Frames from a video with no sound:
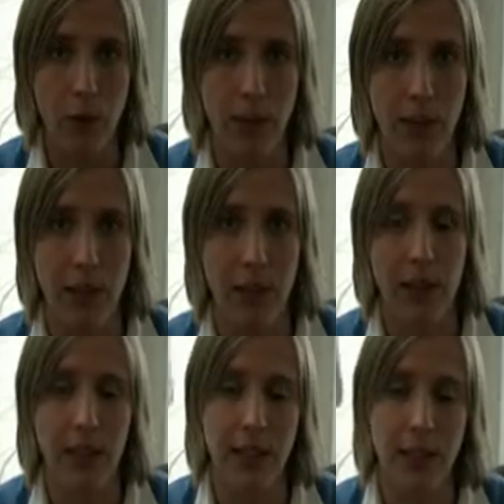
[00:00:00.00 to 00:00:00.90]
David
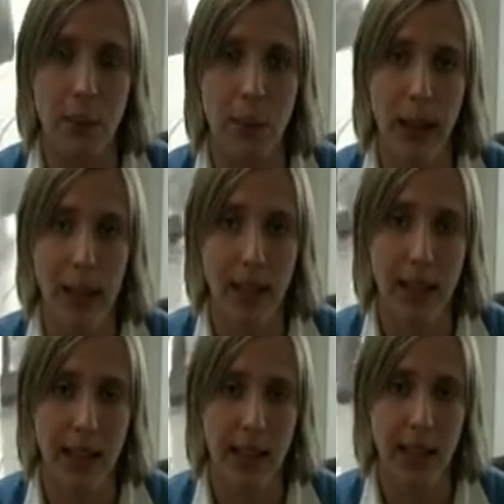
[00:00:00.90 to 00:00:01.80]
Nixon, Northern Ballet
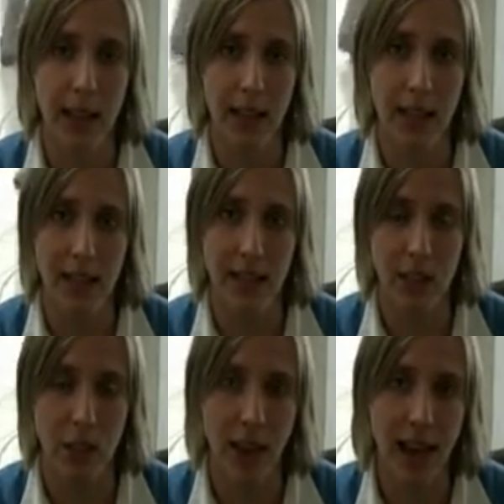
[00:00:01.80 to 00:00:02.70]
Theatre's artistic
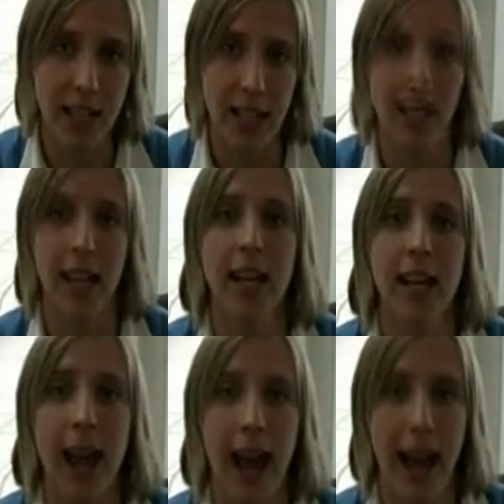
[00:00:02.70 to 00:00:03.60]
director,
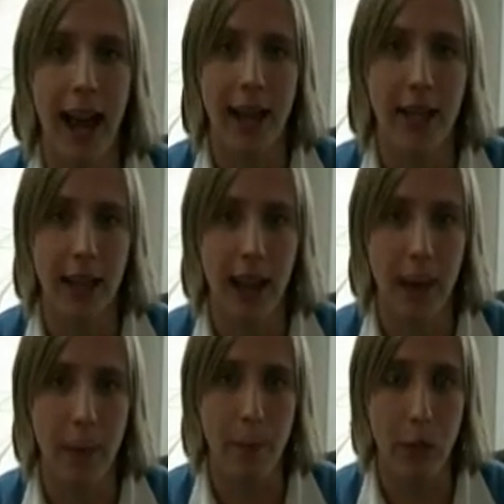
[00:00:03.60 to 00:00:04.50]
and
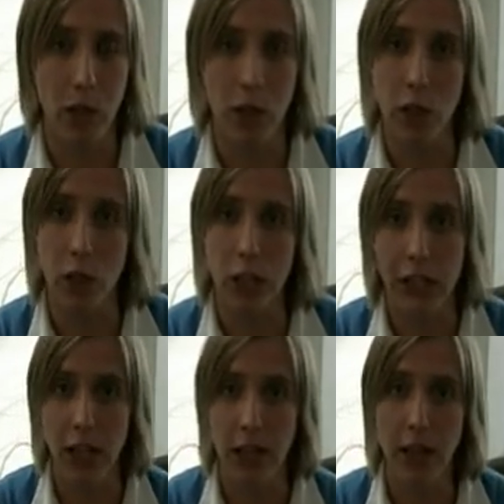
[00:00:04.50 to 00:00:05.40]
Patricia Doyle,
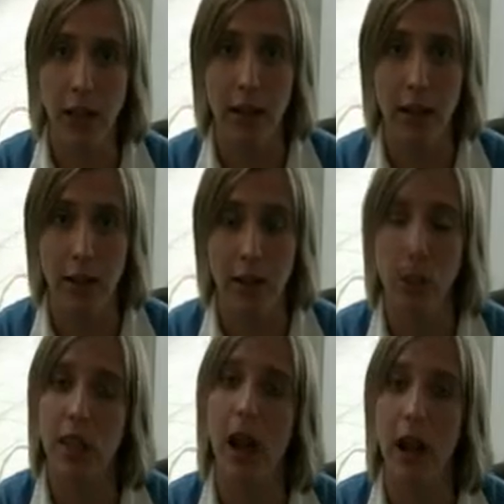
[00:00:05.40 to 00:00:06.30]
who's an
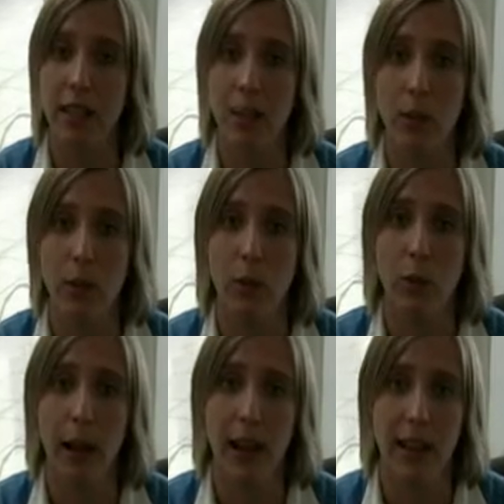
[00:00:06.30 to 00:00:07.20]
associate artist with Northern
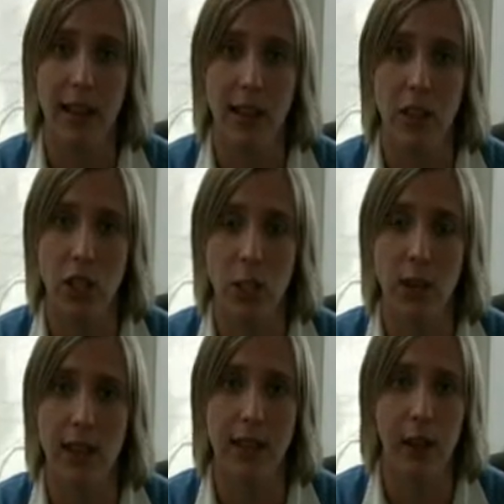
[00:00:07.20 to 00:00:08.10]
Ballet Theatre. She
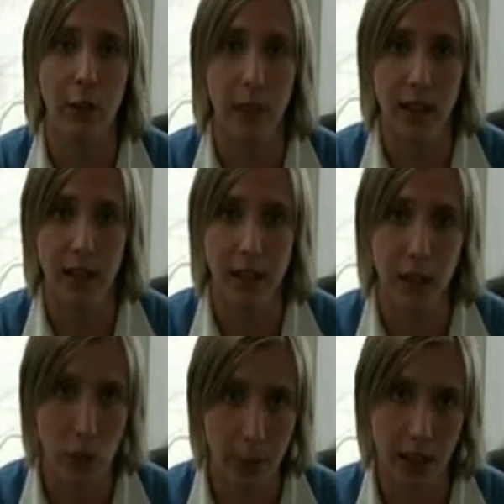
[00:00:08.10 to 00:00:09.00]
works a lot with us as a
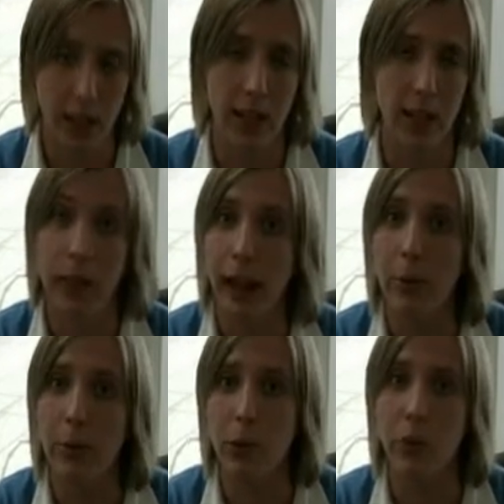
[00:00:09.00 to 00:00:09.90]
dramaturg to
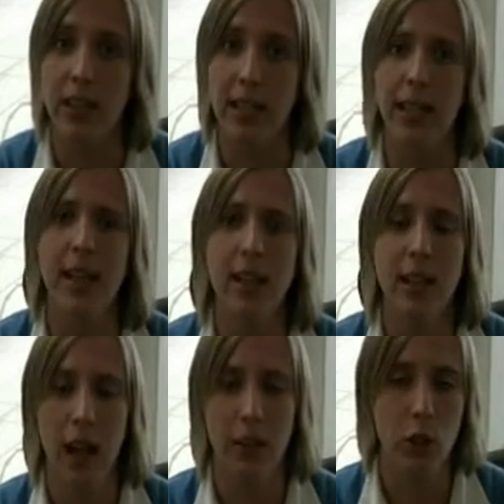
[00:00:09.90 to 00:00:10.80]
develop stories and
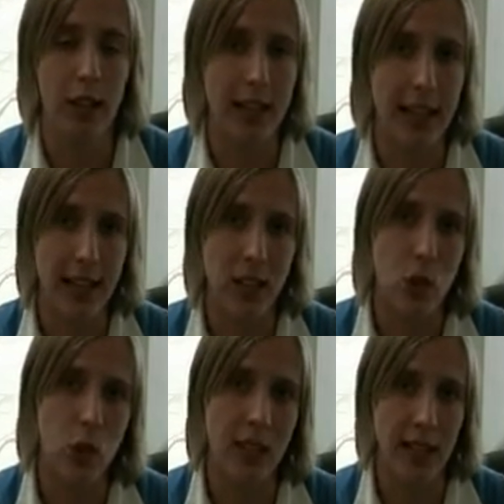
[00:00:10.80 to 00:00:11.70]
kind of translate
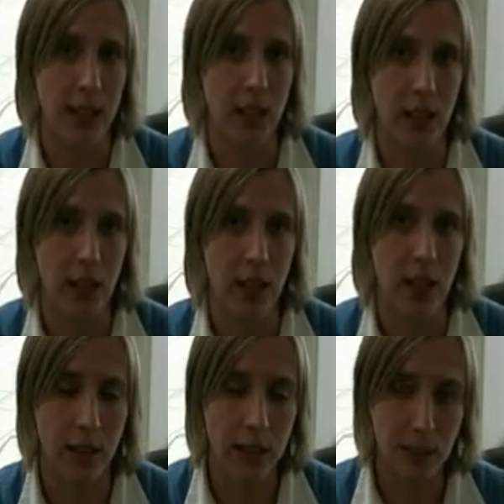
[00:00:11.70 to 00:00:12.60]
stories into
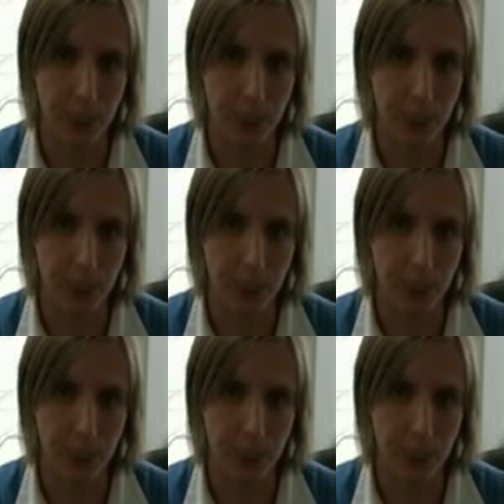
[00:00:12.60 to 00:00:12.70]
dance.